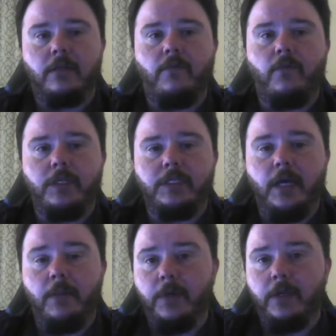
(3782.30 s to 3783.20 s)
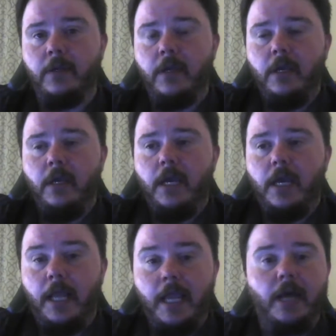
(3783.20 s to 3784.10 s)
kicked off WhatsApp and,
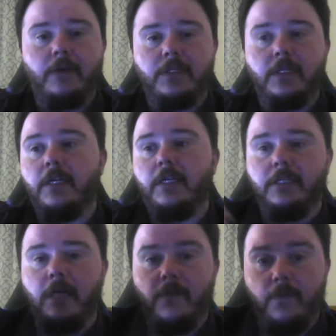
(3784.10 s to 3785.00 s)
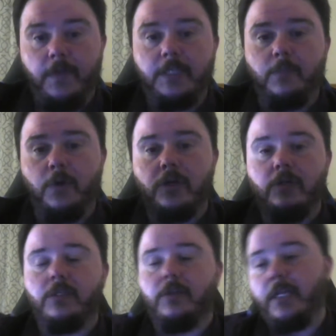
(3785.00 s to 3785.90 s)
and Hangouts than it is off of
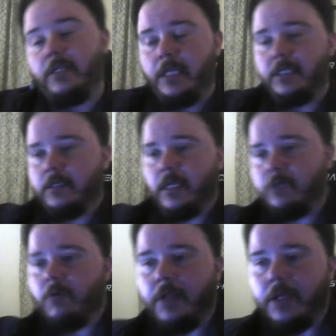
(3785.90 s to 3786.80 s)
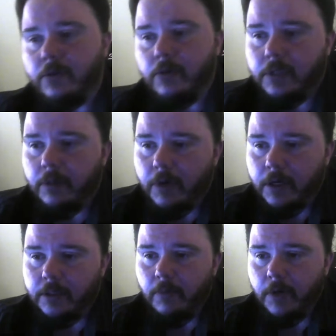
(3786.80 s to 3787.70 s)
Facebook. So that that's that's why they do it. They
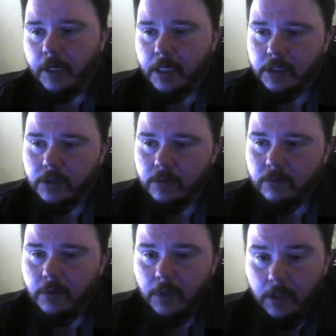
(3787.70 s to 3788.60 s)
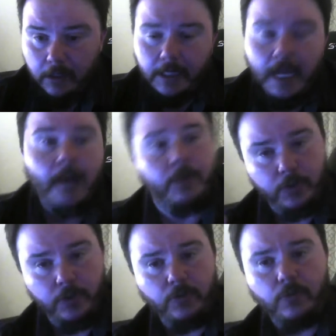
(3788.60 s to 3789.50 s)
want to they want to catch you,
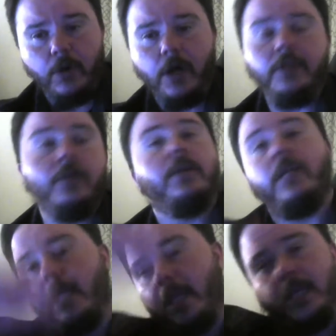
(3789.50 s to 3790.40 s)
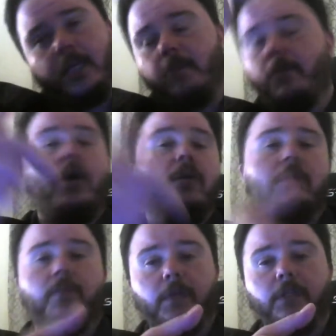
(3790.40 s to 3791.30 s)
capture you on there, and then they can keep
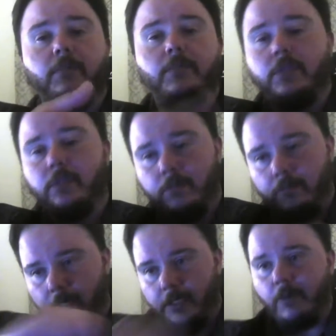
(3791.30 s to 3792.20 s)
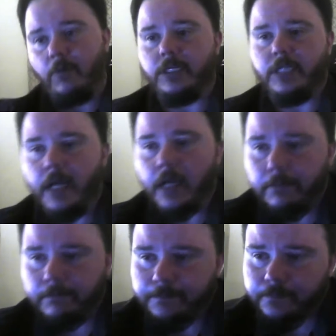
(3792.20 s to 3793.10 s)
all their victims on that one
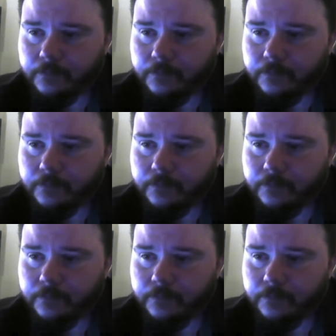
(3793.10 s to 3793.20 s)
chat app.